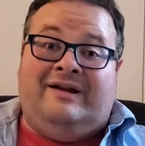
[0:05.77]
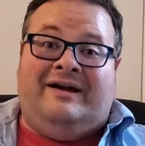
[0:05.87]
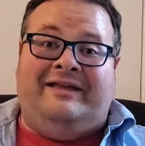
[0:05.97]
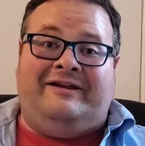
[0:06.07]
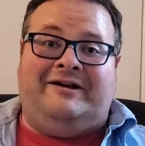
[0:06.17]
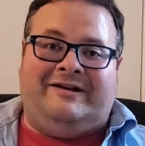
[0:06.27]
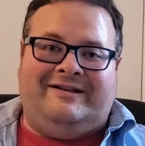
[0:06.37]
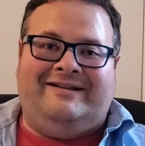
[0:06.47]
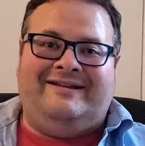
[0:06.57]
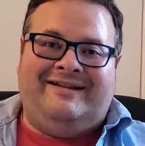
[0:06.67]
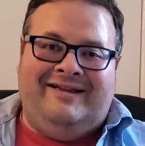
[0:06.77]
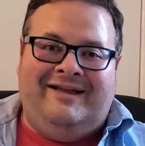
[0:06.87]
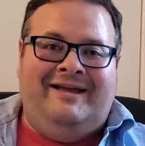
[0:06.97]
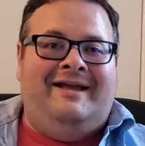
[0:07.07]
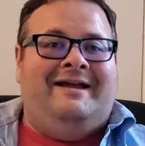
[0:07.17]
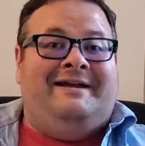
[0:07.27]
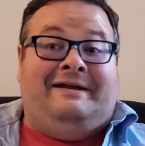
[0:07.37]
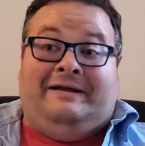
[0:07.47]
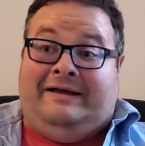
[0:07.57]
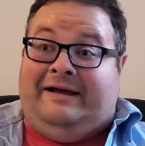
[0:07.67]
hi there.
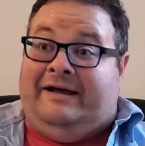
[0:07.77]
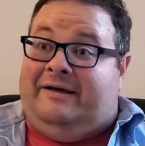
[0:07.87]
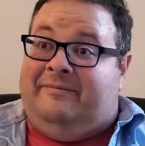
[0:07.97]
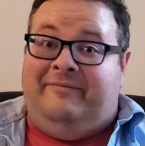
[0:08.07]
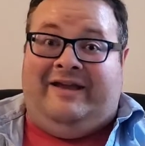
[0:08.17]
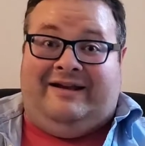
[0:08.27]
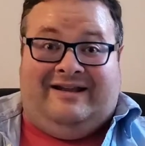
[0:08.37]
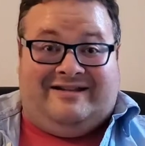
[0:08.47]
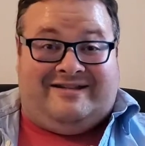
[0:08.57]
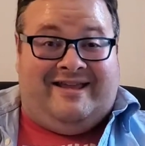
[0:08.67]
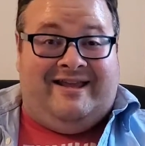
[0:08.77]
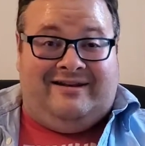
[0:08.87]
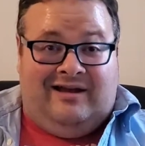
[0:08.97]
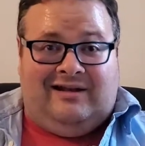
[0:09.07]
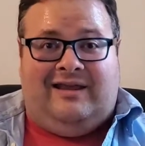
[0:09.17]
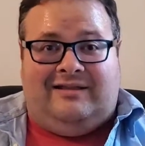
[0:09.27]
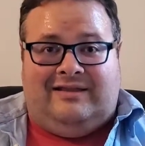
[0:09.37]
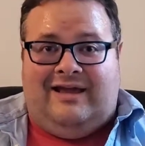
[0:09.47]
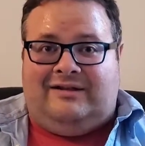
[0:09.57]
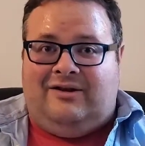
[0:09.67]
Ah, uh, man, I just cannot get
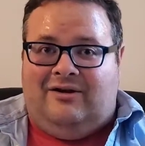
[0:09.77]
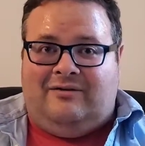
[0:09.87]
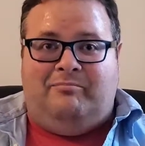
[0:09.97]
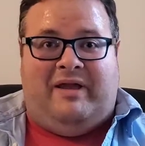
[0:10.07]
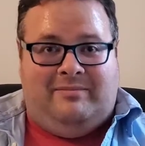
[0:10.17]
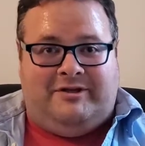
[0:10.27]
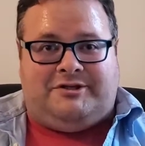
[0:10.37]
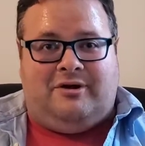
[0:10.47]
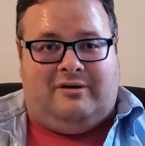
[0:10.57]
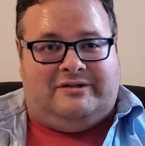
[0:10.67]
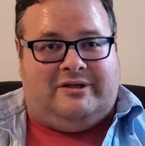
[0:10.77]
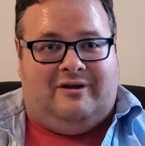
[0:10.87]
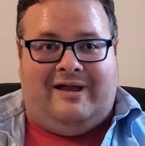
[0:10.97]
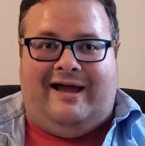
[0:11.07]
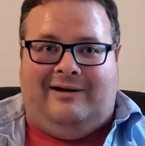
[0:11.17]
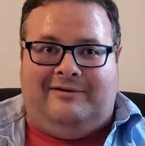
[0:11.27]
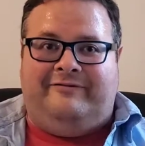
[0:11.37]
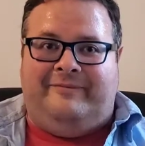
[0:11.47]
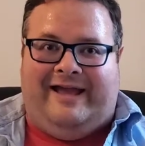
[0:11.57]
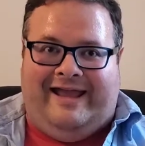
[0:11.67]
that darn Baby Shark song out
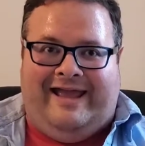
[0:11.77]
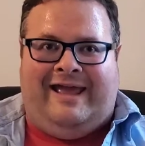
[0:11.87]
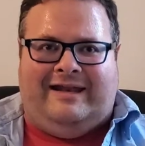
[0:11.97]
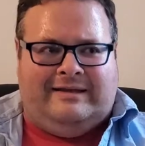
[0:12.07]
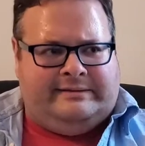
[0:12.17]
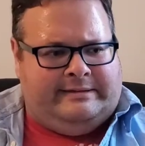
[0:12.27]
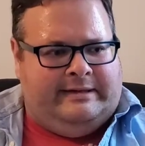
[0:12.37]
of my head.